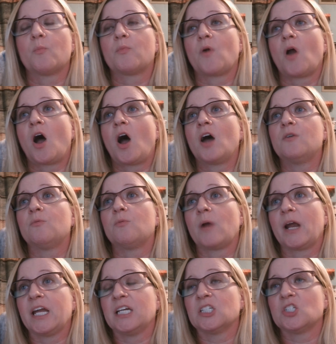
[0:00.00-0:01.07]
broad
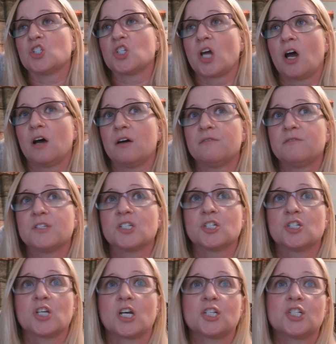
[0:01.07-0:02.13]
range of
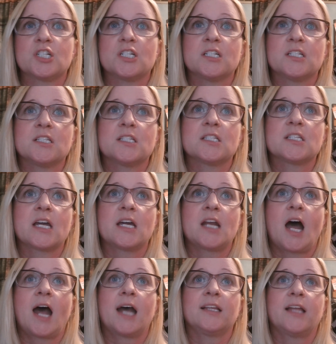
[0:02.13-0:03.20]
suggestions and
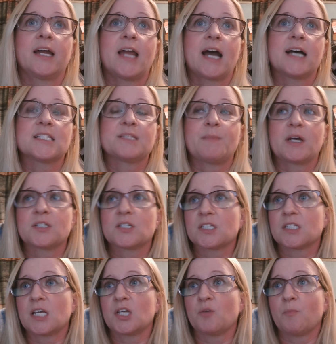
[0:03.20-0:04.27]
highlight
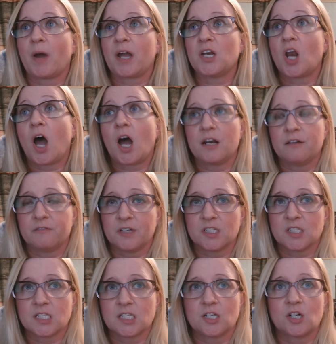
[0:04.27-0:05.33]
aspects that you might not have
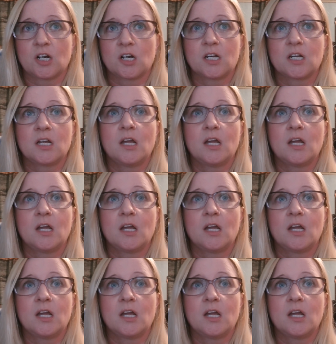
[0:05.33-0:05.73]
considered.